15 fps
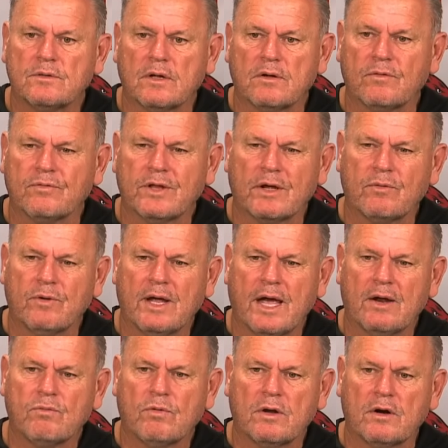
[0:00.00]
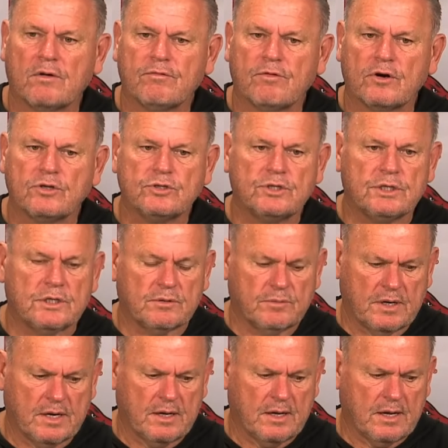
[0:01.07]
I don't think we had one our first year,
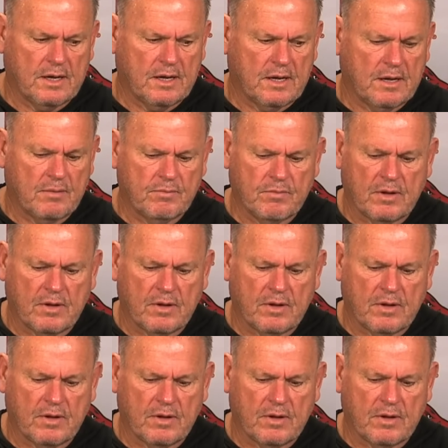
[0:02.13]
but I,